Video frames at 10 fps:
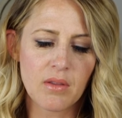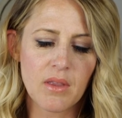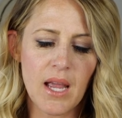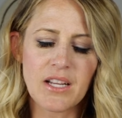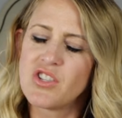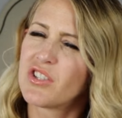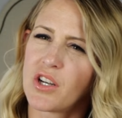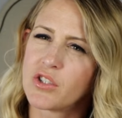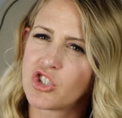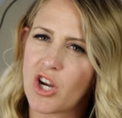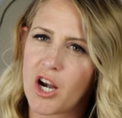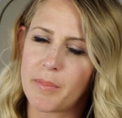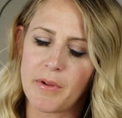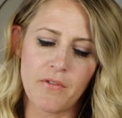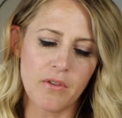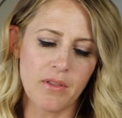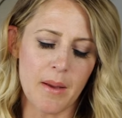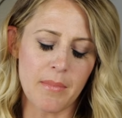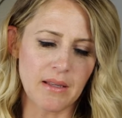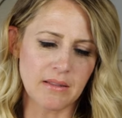the edges aren't sharp, if
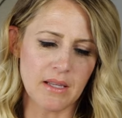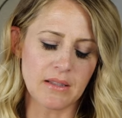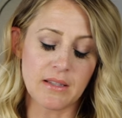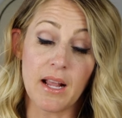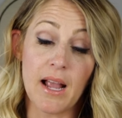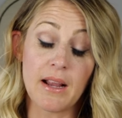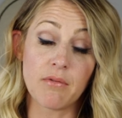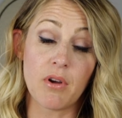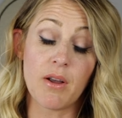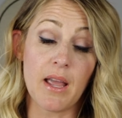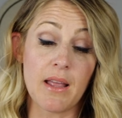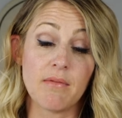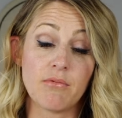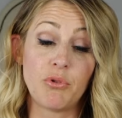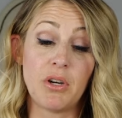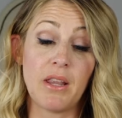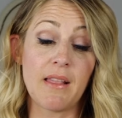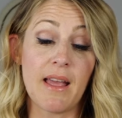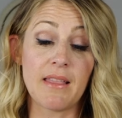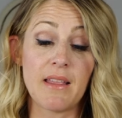that makes sense. Like, I, okay,
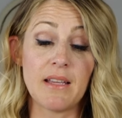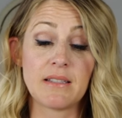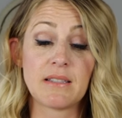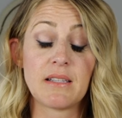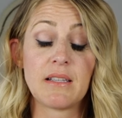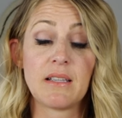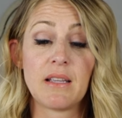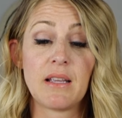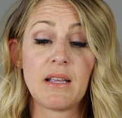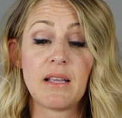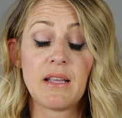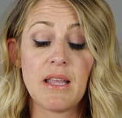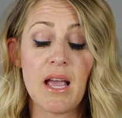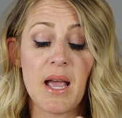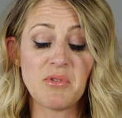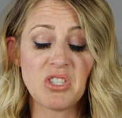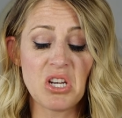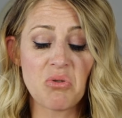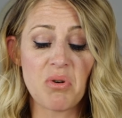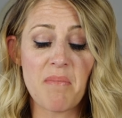really like this. Yeah, I'm just
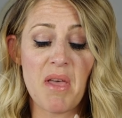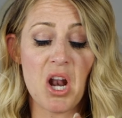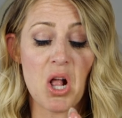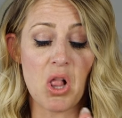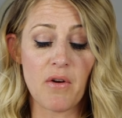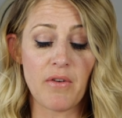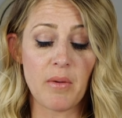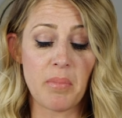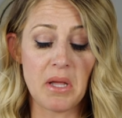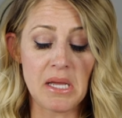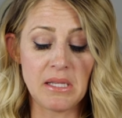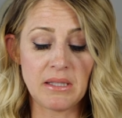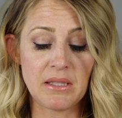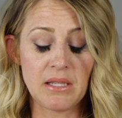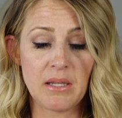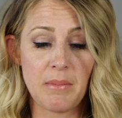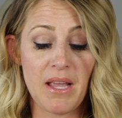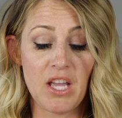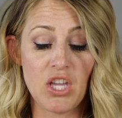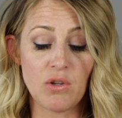gonna rub that all over the place.
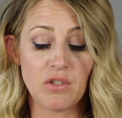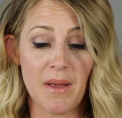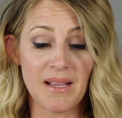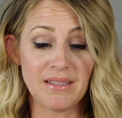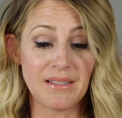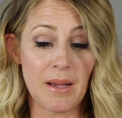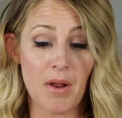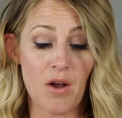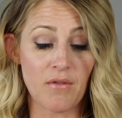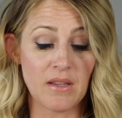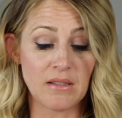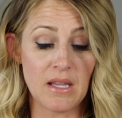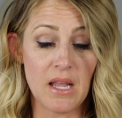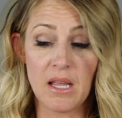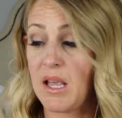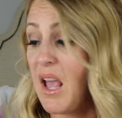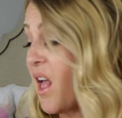Make a huge mess because I'm not over the sink.